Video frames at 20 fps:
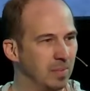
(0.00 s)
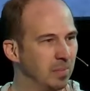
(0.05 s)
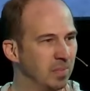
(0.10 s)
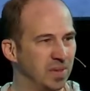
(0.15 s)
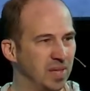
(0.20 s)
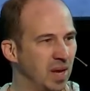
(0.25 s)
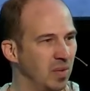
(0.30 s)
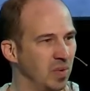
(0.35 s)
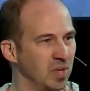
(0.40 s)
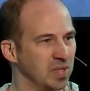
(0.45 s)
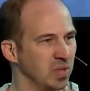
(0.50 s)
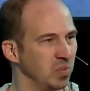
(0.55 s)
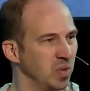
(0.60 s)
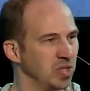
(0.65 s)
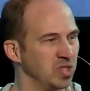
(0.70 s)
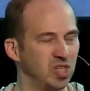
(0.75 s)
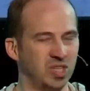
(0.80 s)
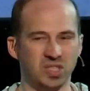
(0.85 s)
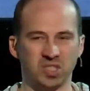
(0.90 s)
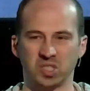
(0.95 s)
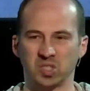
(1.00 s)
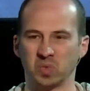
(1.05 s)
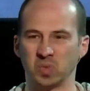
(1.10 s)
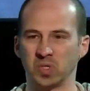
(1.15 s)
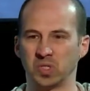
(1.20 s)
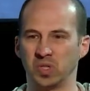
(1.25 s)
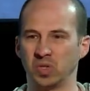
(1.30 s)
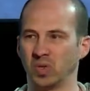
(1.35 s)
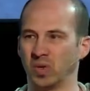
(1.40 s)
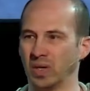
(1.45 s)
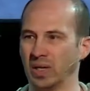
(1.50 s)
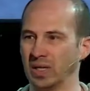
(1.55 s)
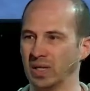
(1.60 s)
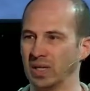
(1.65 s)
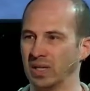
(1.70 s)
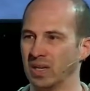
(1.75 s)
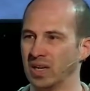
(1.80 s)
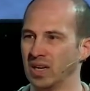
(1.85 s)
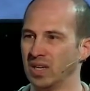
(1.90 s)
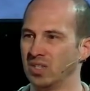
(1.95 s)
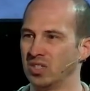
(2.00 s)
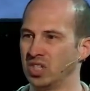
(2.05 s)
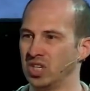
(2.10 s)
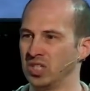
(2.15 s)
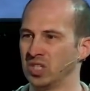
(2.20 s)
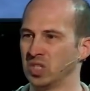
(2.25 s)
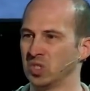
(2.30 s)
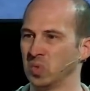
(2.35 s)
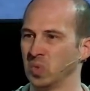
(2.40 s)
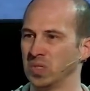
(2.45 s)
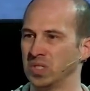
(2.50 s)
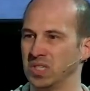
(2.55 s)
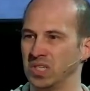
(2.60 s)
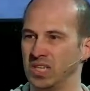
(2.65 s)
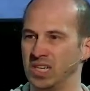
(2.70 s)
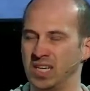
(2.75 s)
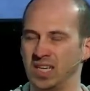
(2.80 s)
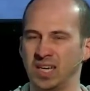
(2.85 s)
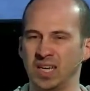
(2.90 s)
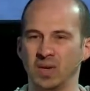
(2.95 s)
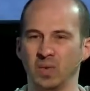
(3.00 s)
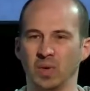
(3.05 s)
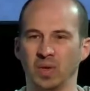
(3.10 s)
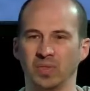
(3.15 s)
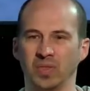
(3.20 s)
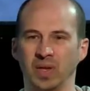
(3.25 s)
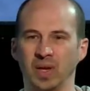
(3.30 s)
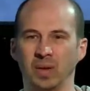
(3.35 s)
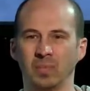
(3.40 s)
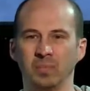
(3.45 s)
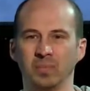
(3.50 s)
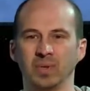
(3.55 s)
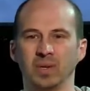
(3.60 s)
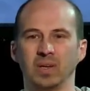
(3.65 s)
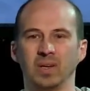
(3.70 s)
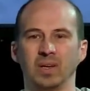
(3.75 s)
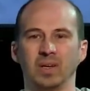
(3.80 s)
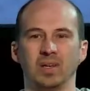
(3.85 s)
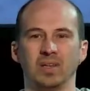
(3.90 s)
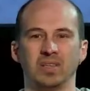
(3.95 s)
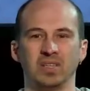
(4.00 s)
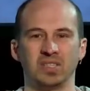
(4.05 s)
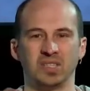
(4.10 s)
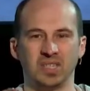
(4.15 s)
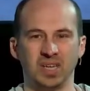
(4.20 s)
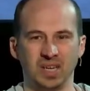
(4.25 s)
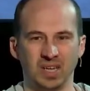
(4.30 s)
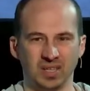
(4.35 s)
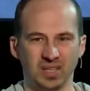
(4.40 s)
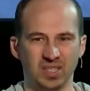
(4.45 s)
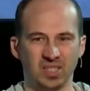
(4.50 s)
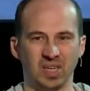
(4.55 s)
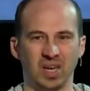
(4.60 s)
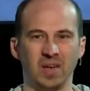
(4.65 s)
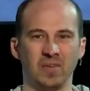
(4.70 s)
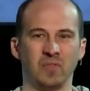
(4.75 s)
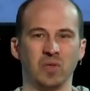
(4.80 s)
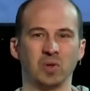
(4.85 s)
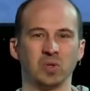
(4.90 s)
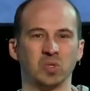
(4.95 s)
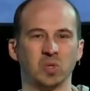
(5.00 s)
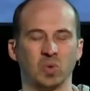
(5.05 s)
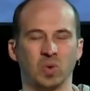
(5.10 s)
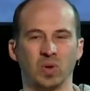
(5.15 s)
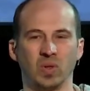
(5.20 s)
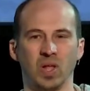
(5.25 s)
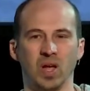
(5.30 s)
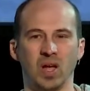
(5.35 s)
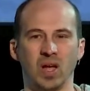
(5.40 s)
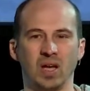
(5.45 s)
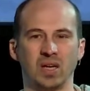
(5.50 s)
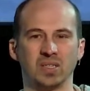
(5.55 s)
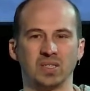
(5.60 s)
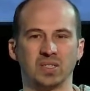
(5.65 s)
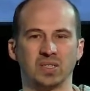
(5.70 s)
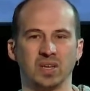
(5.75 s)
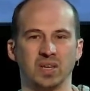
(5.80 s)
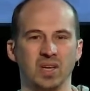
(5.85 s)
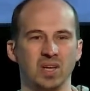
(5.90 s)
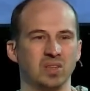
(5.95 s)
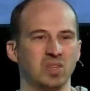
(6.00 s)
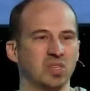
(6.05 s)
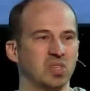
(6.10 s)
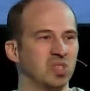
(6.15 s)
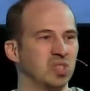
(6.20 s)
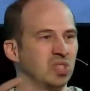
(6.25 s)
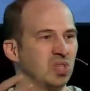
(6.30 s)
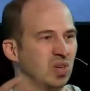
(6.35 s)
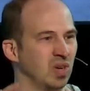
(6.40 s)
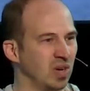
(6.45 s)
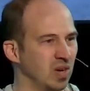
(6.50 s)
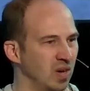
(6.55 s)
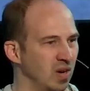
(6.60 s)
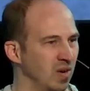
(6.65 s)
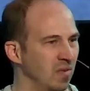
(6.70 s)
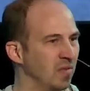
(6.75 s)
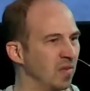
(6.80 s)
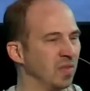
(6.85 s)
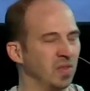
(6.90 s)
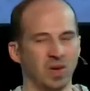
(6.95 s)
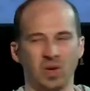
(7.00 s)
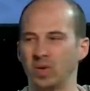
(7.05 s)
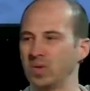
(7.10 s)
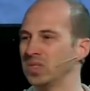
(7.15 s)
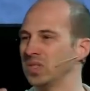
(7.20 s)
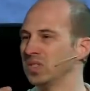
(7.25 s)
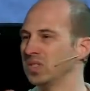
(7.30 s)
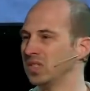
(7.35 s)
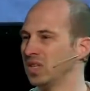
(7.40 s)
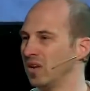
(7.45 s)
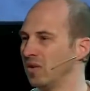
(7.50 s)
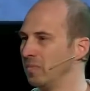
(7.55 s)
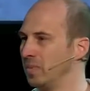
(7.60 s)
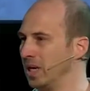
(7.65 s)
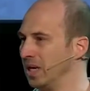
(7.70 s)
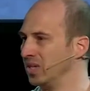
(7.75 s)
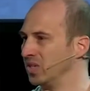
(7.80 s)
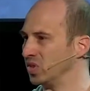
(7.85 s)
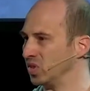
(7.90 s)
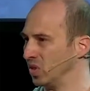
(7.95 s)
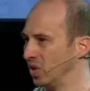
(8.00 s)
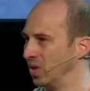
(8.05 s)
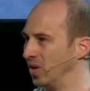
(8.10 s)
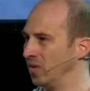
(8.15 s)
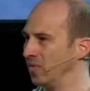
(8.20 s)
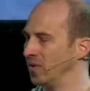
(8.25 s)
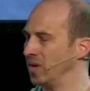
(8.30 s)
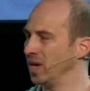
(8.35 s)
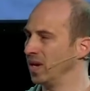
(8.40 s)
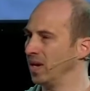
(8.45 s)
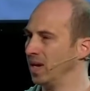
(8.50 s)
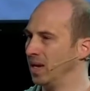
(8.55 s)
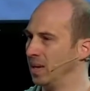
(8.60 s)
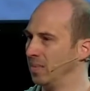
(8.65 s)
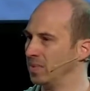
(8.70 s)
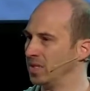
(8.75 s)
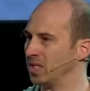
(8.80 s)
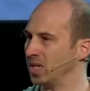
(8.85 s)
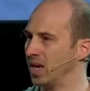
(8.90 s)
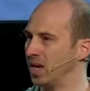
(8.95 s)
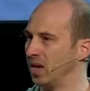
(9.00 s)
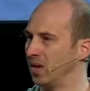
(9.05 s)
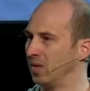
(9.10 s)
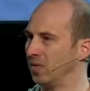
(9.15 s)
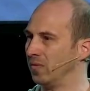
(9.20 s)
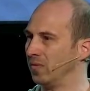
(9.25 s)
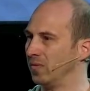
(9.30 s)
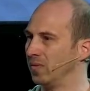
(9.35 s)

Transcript: That wasn't what Jesus was doing. Jesus was eating with them to seek and to save those who are lost, to serve those instead of being served himself.